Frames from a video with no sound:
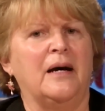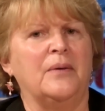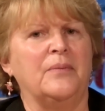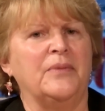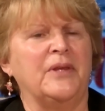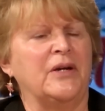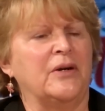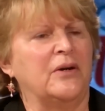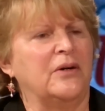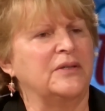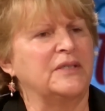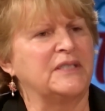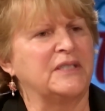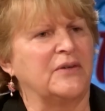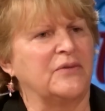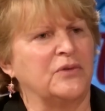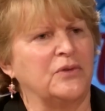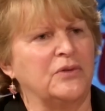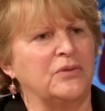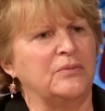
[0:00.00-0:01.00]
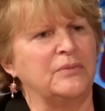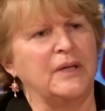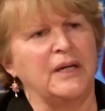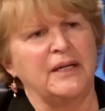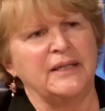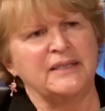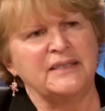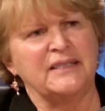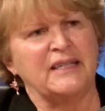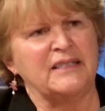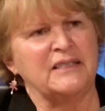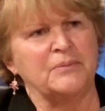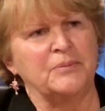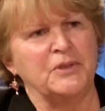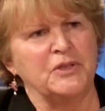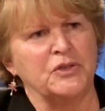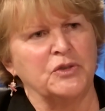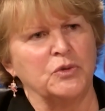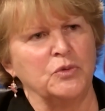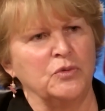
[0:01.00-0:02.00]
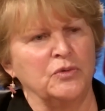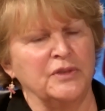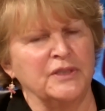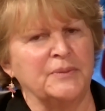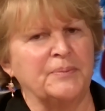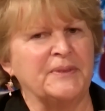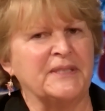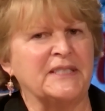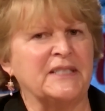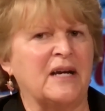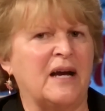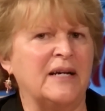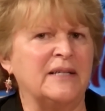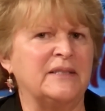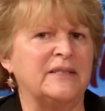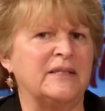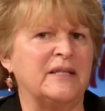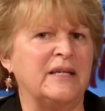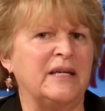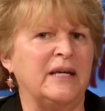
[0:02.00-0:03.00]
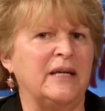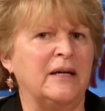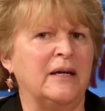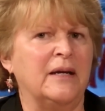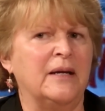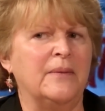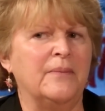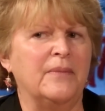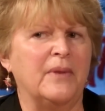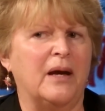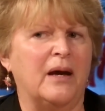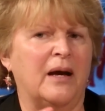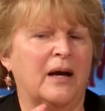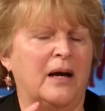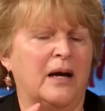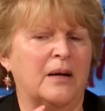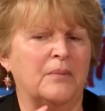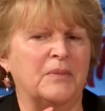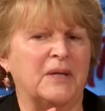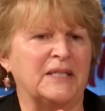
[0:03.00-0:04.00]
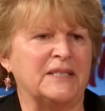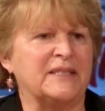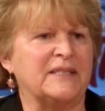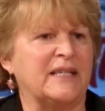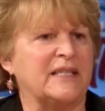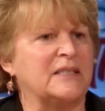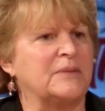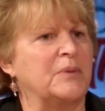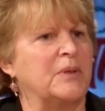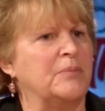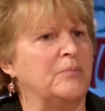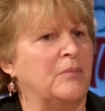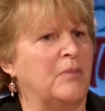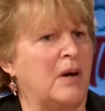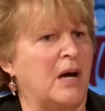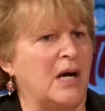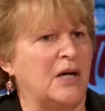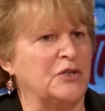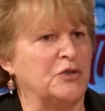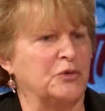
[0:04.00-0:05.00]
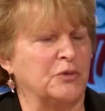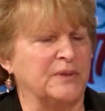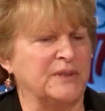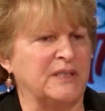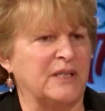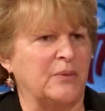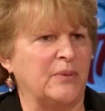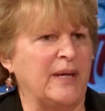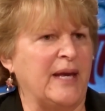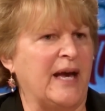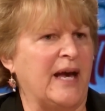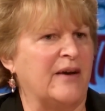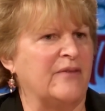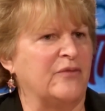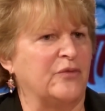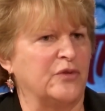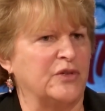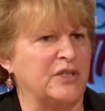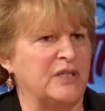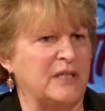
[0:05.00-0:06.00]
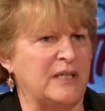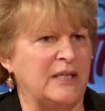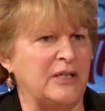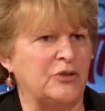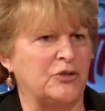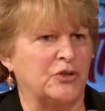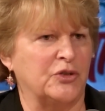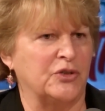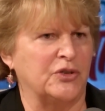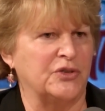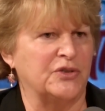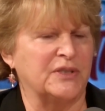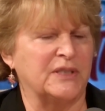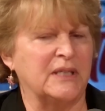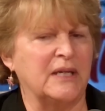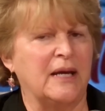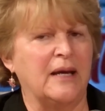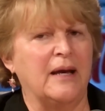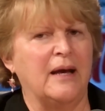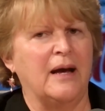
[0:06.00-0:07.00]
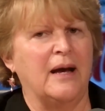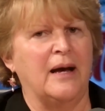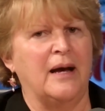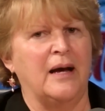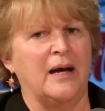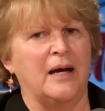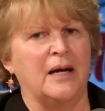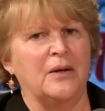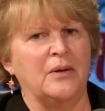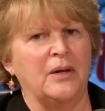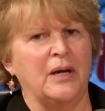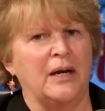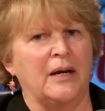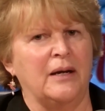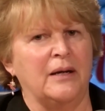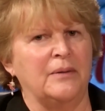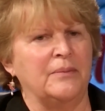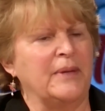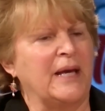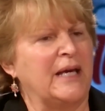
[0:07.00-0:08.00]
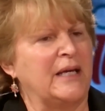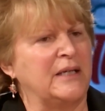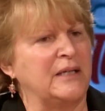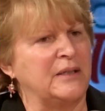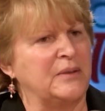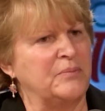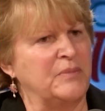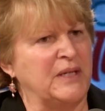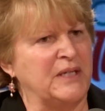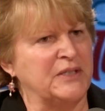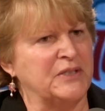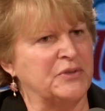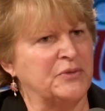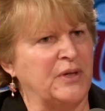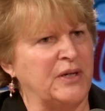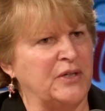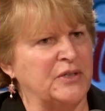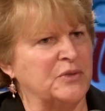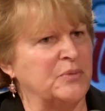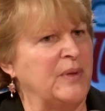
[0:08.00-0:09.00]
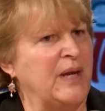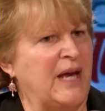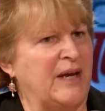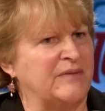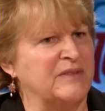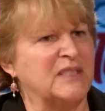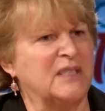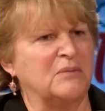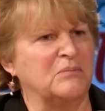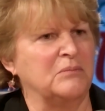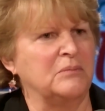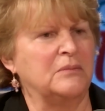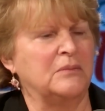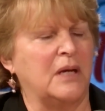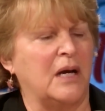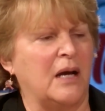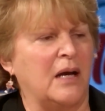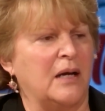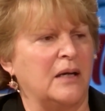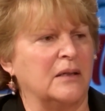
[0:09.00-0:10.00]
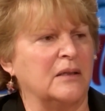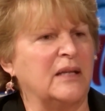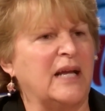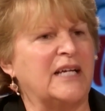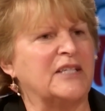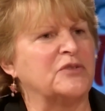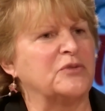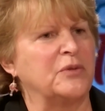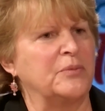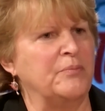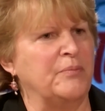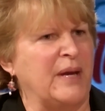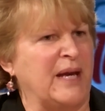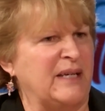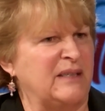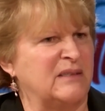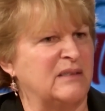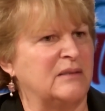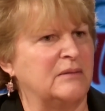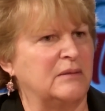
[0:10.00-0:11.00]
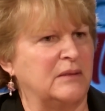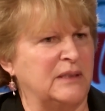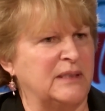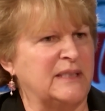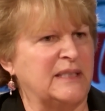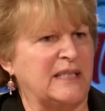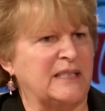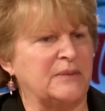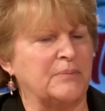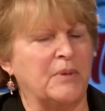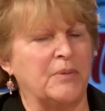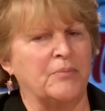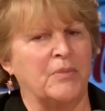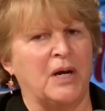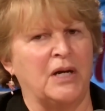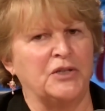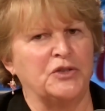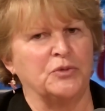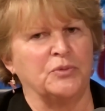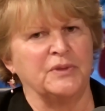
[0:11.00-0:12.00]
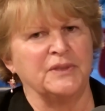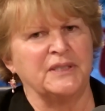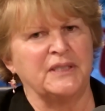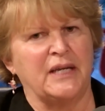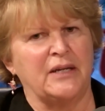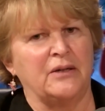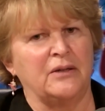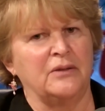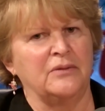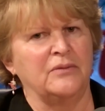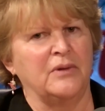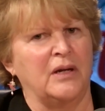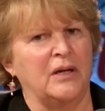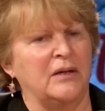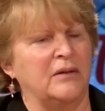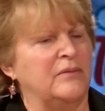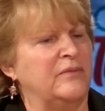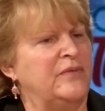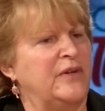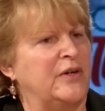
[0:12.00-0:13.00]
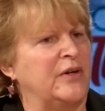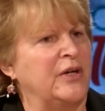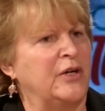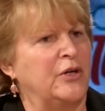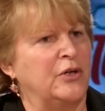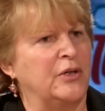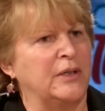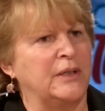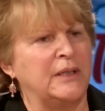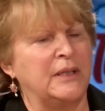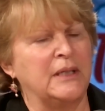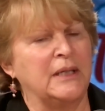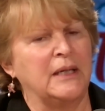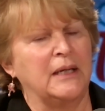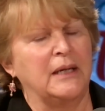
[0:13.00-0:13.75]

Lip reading: there are several assessment tools besides the assessment modules that we have for teachers and administrators. We have some classroom-based assessment modules that are very good